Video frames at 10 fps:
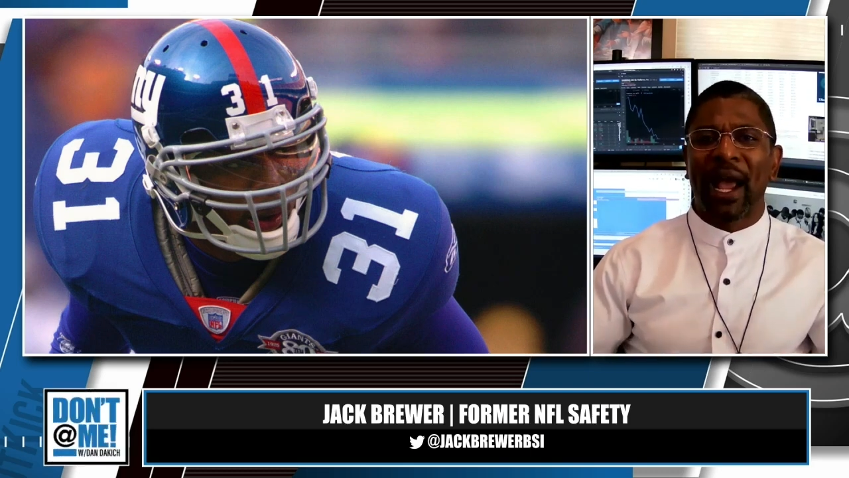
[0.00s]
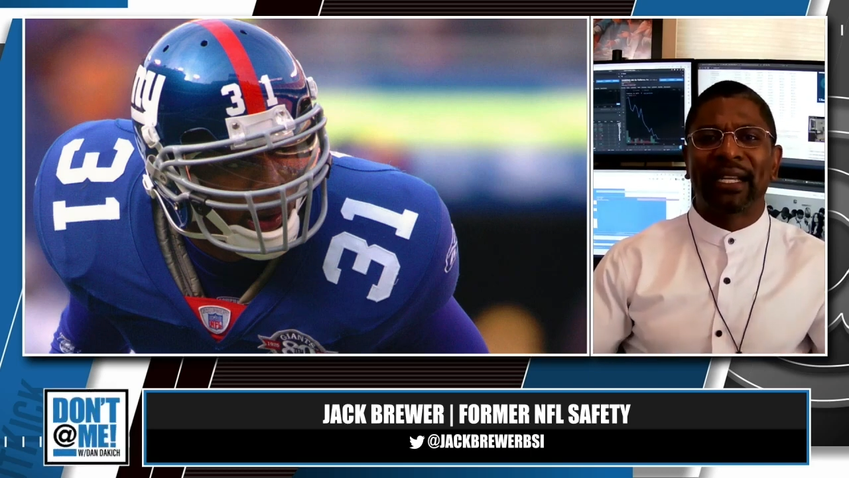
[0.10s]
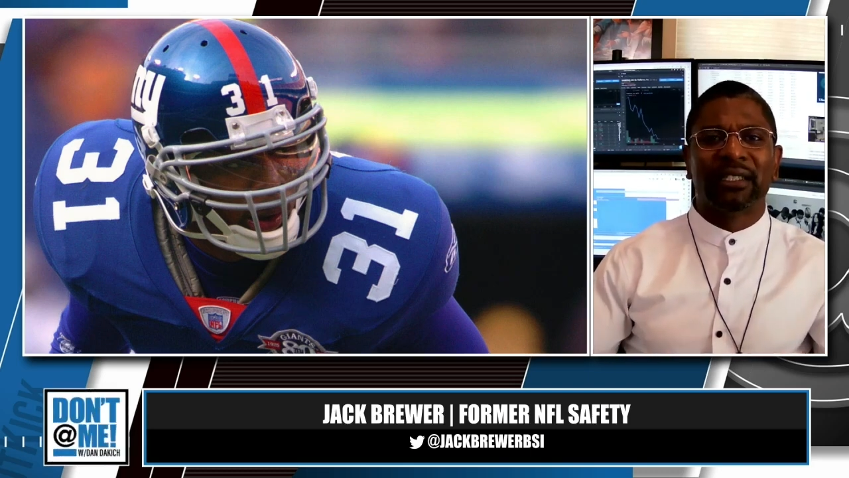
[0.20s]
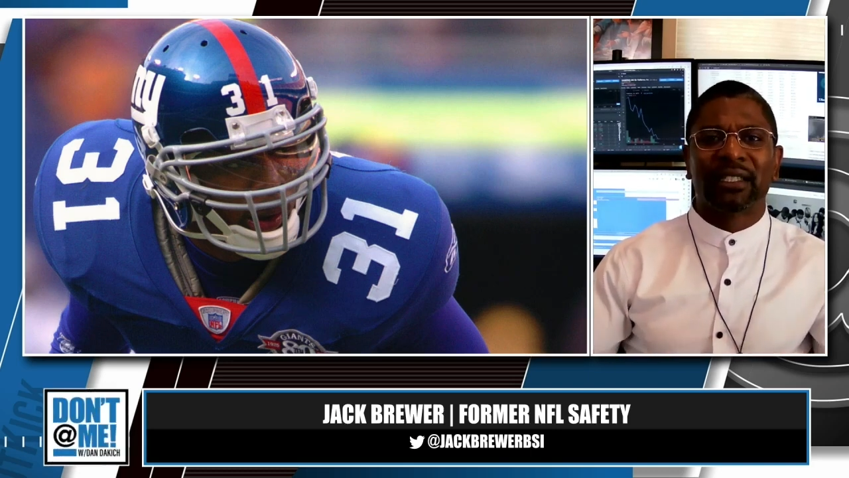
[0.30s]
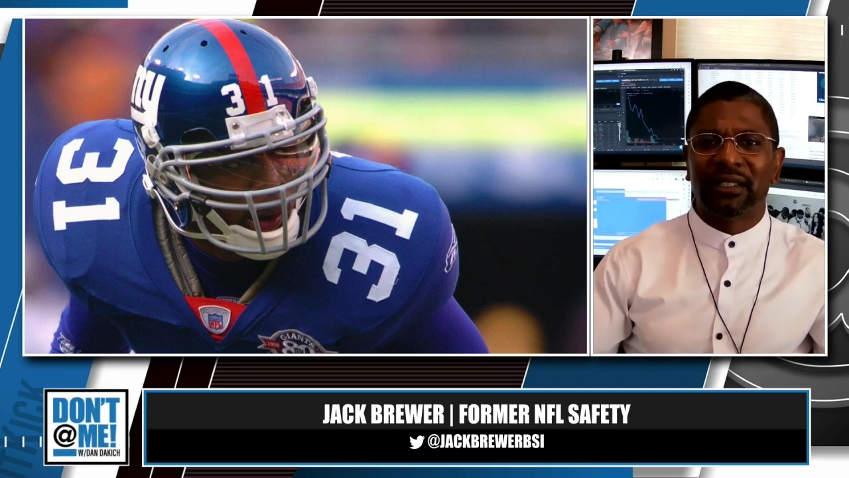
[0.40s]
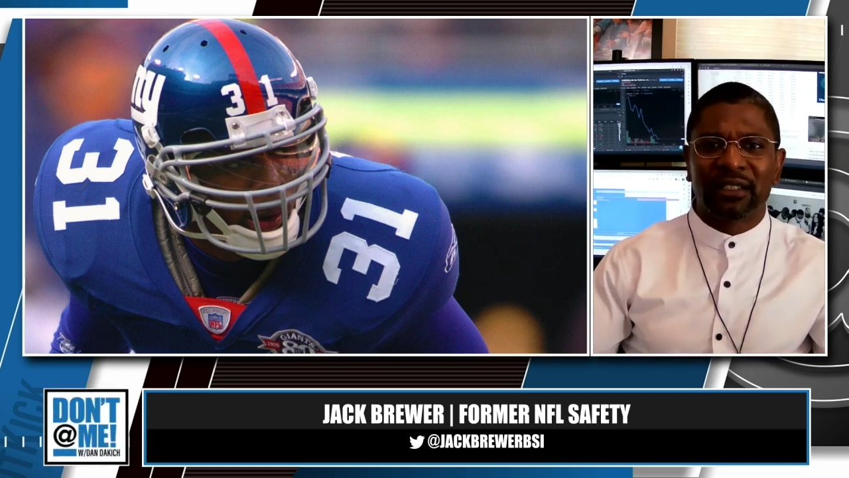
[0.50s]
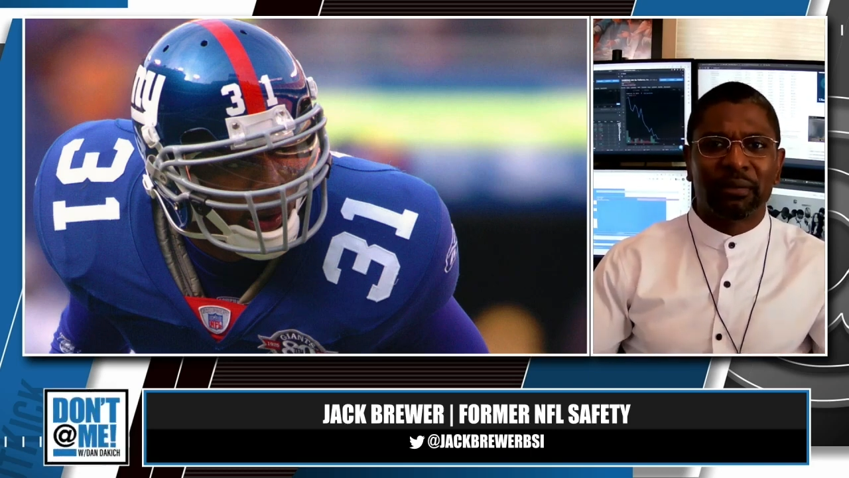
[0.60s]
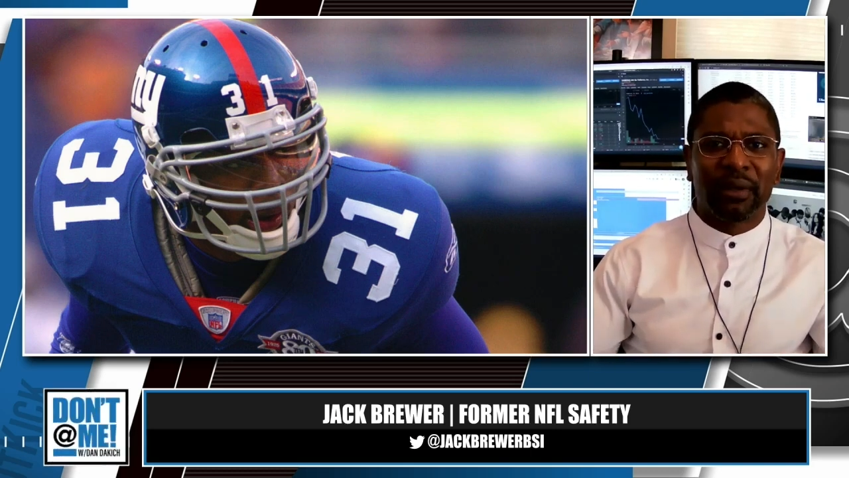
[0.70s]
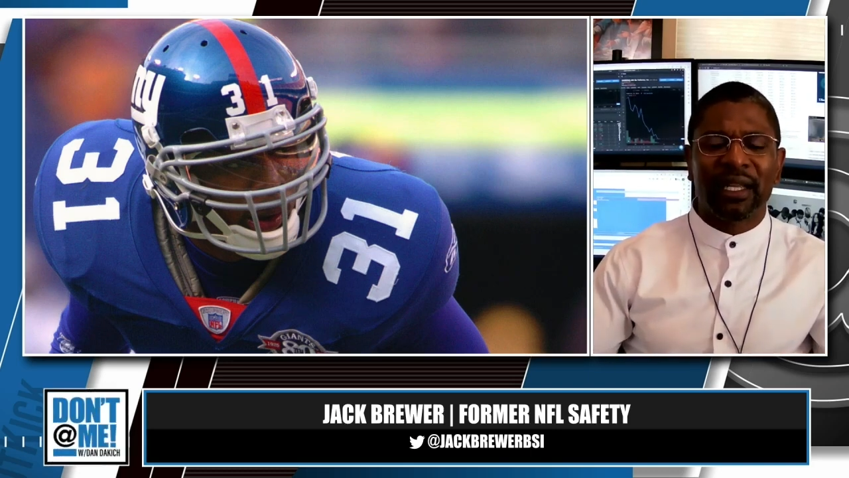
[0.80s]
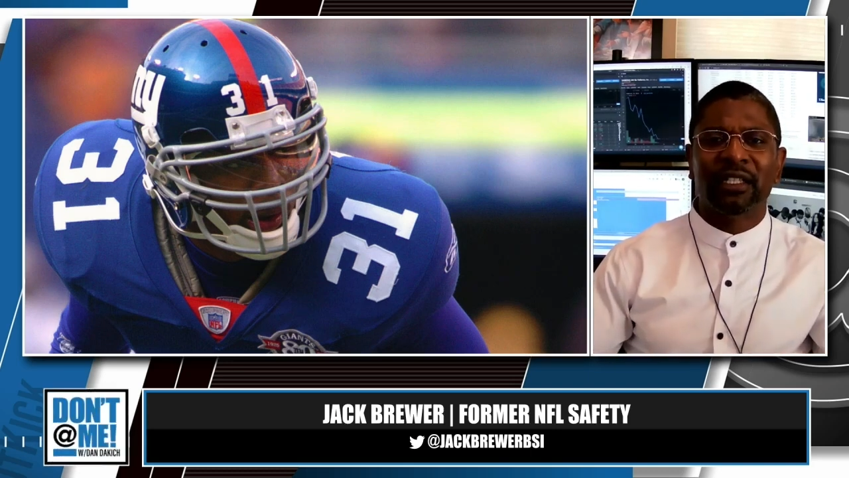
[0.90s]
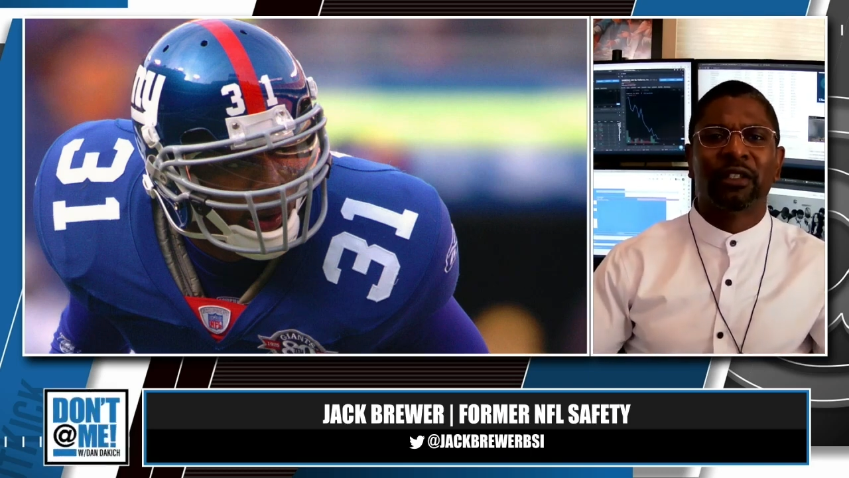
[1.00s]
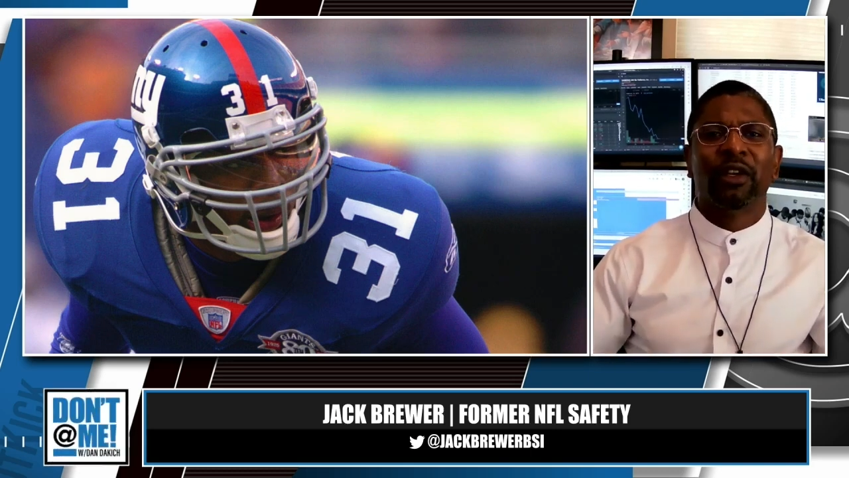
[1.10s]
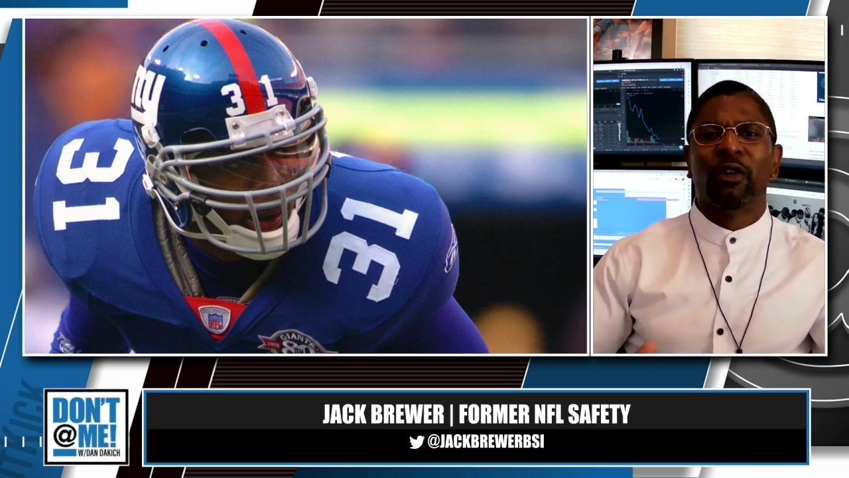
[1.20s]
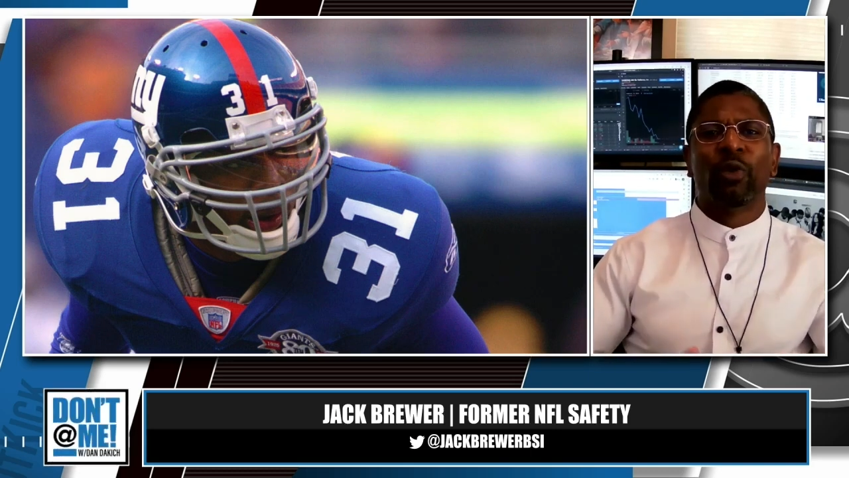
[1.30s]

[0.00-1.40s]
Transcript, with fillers: righteousness means,